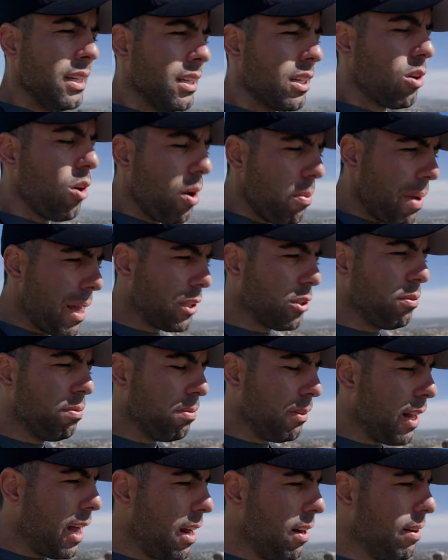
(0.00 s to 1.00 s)
going back to
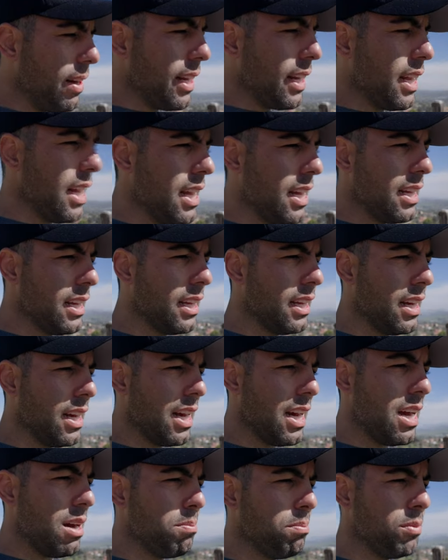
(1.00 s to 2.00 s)
flyering,
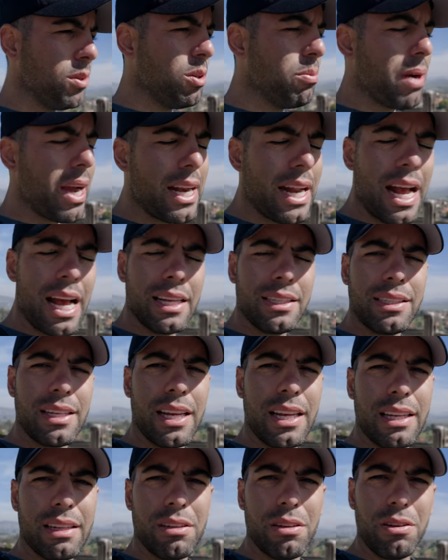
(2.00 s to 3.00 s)
you might ask,
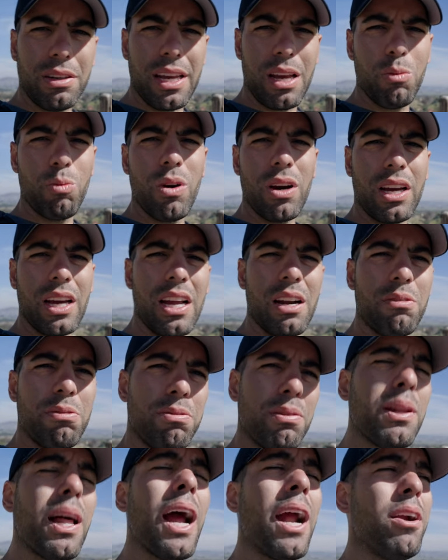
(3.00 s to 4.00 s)
like, okay, what kind of
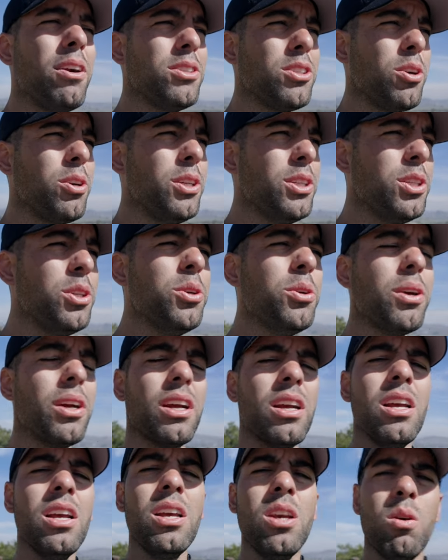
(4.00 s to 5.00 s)
flyers are you
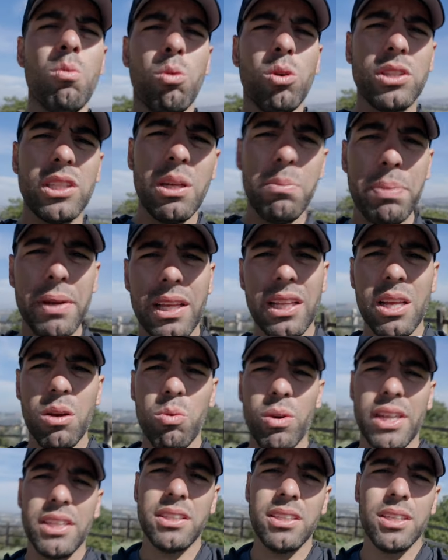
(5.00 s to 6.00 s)
doing? Well, typically
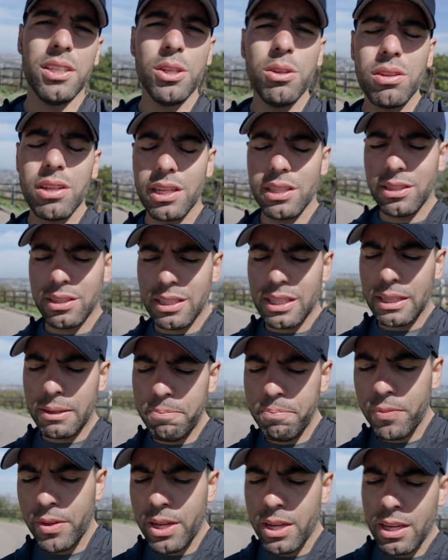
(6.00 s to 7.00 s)
when it's a new listing,
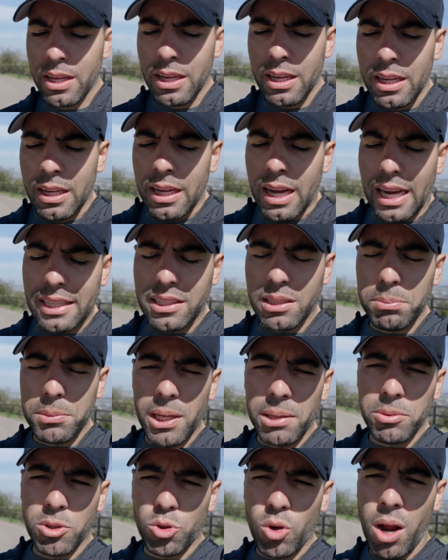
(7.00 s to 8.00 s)
I
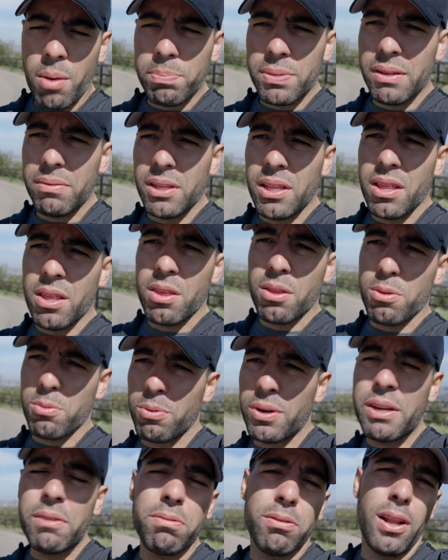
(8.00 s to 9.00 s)
sometimes drop even
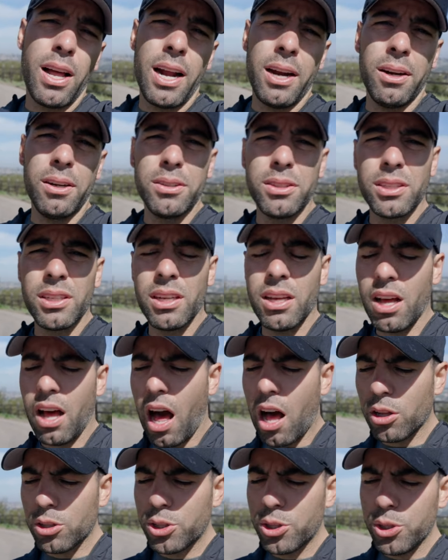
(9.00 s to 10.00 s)
3 flyers.
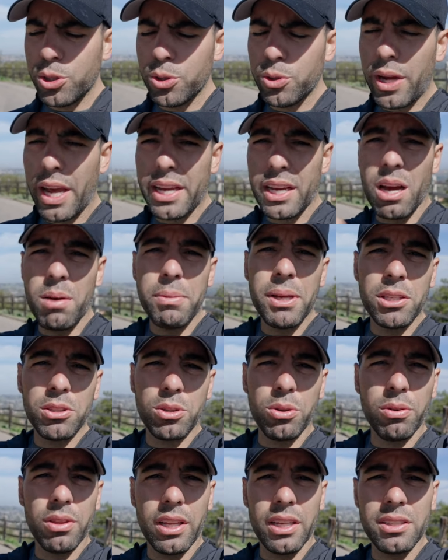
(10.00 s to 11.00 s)
I'll do a coming
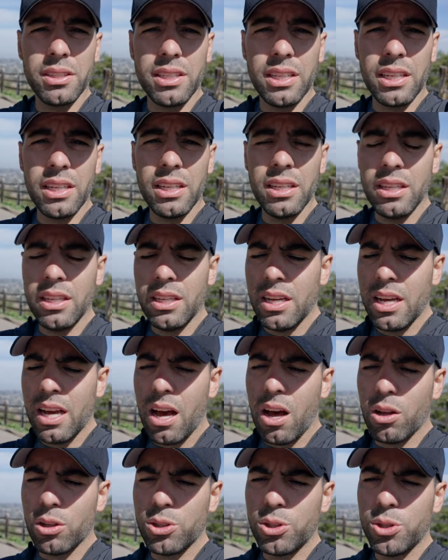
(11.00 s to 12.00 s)
soon listing,
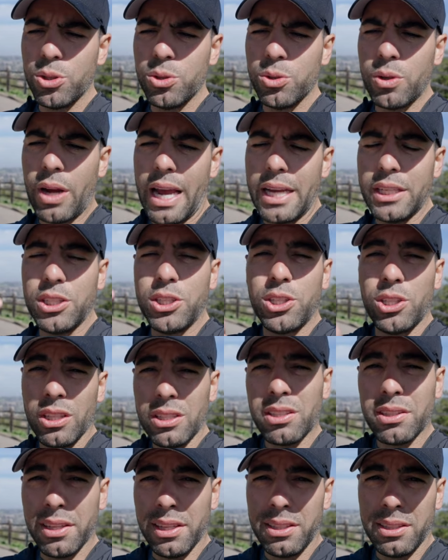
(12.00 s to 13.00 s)
I'll do a
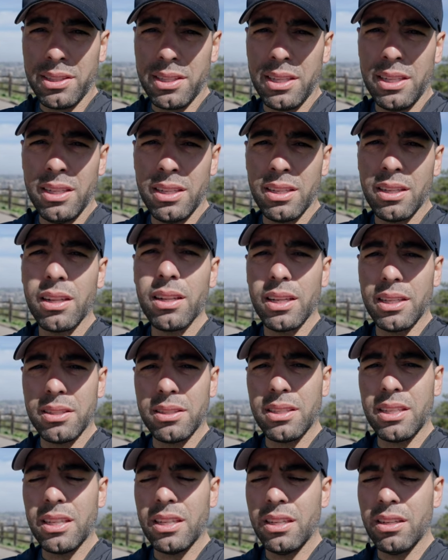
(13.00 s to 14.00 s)
just listed
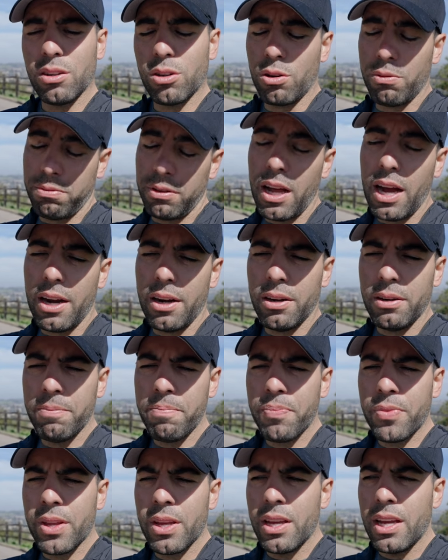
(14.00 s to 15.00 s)
listing or flyer,
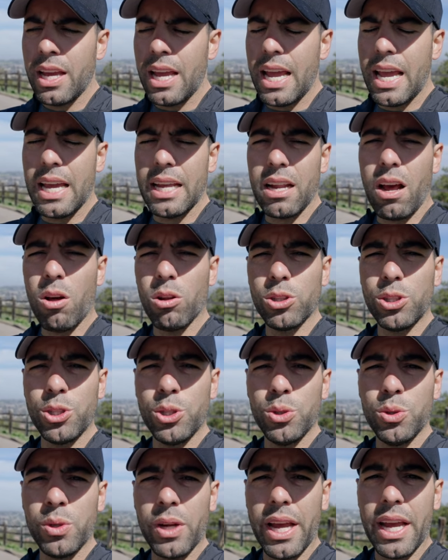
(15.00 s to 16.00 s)
and I'll
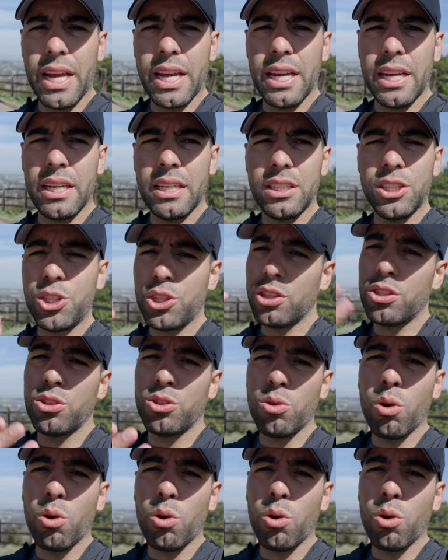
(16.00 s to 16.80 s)
do a just